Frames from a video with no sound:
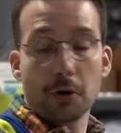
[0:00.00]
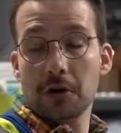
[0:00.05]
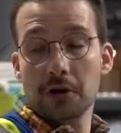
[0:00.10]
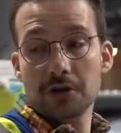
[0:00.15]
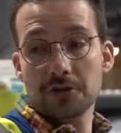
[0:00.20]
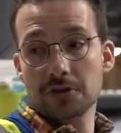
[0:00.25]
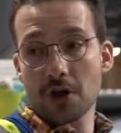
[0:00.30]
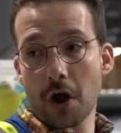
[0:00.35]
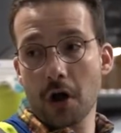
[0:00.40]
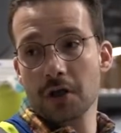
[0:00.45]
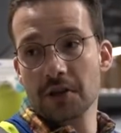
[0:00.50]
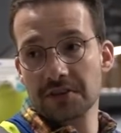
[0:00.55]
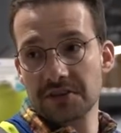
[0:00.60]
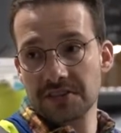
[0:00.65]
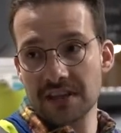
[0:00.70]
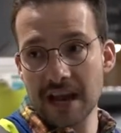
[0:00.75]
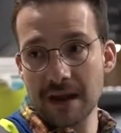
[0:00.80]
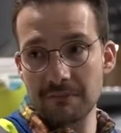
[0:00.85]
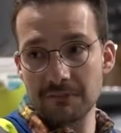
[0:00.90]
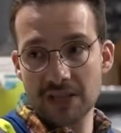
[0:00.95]
orders all at
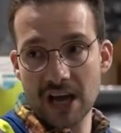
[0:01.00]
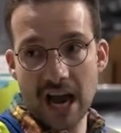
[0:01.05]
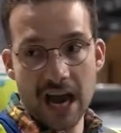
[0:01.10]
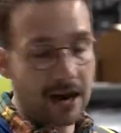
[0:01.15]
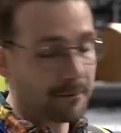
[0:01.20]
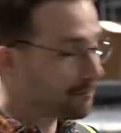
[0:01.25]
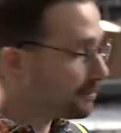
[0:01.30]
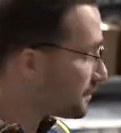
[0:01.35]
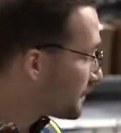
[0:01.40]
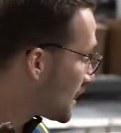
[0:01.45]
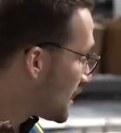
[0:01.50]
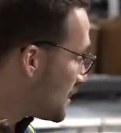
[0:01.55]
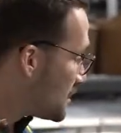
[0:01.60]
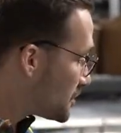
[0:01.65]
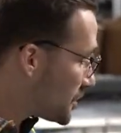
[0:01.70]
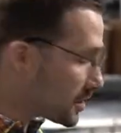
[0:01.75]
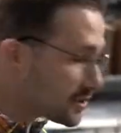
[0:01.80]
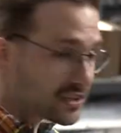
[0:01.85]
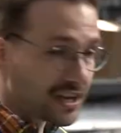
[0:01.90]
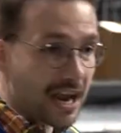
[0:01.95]
the same time.
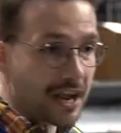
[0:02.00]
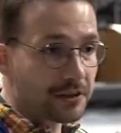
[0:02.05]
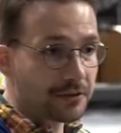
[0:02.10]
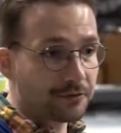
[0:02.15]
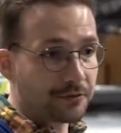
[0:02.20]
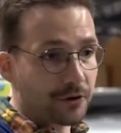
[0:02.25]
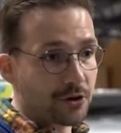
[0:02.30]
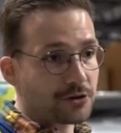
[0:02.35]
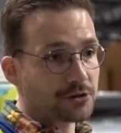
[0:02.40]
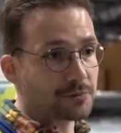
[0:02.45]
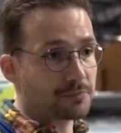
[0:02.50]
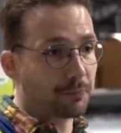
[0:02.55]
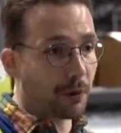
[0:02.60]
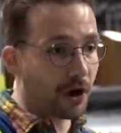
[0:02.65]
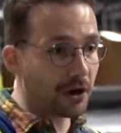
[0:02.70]
So you scan the first